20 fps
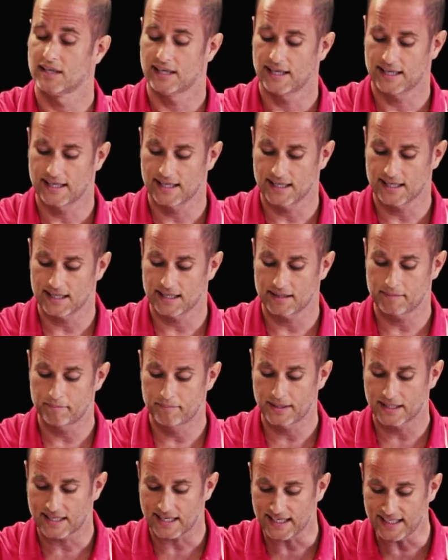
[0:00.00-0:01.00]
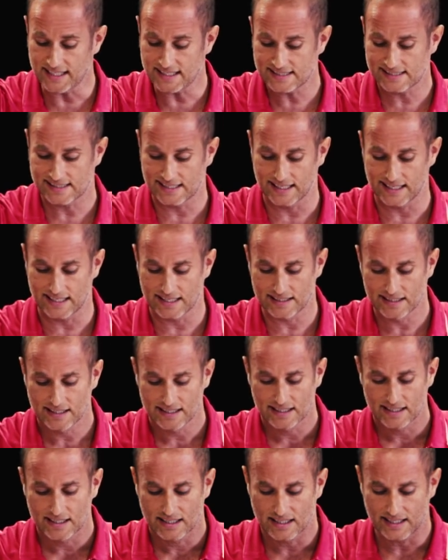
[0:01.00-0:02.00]
But he said
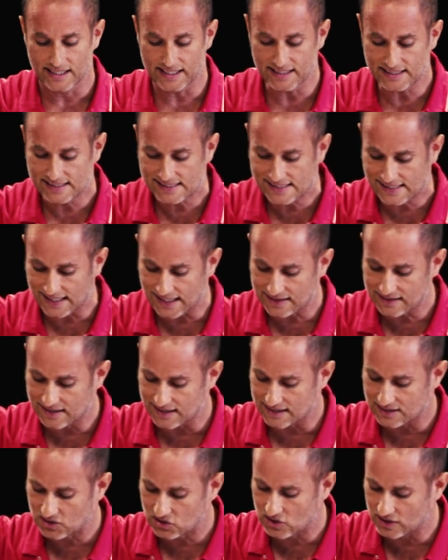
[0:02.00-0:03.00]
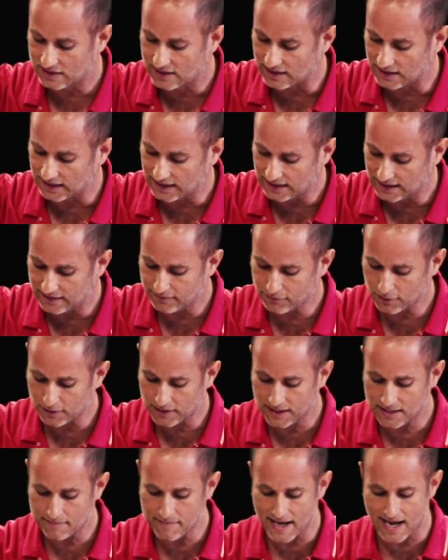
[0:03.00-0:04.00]
this to deliver
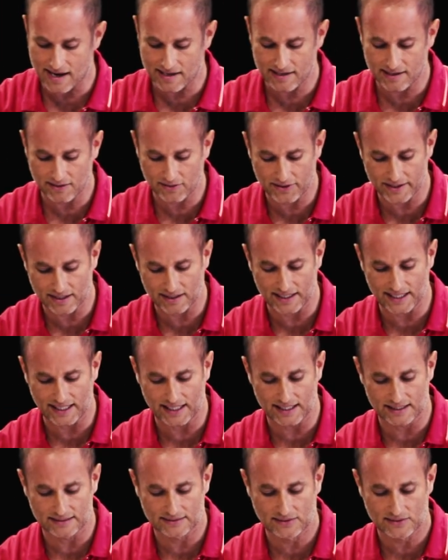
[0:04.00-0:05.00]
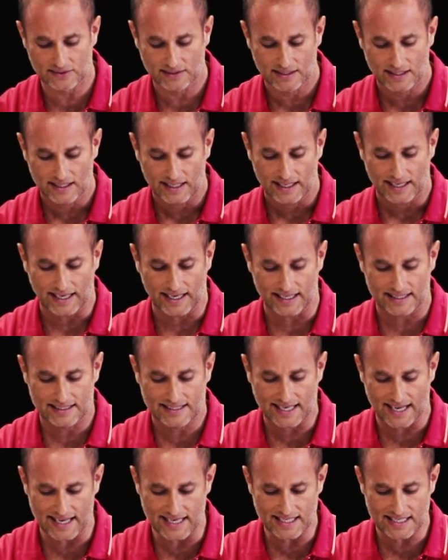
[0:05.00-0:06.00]
him out of their hands
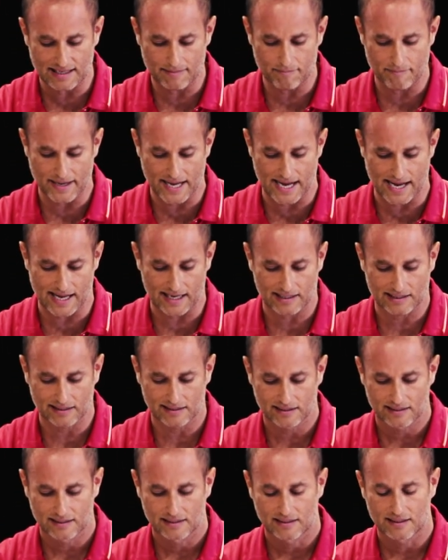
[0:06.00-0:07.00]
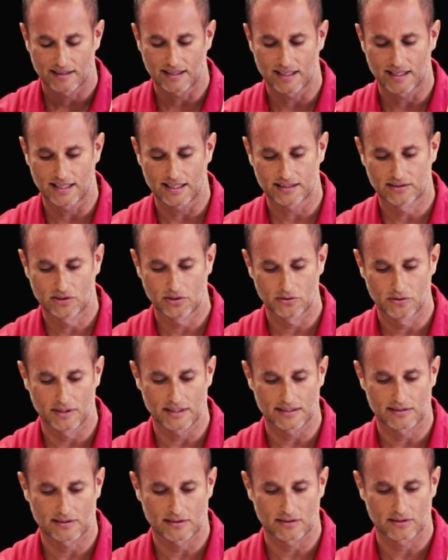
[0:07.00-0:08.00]
and take him back to
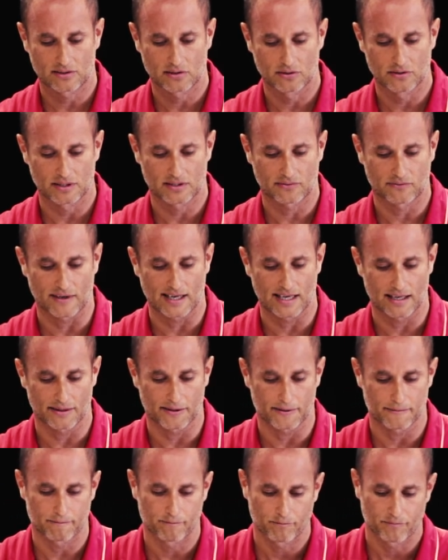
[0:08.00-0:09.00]
his father.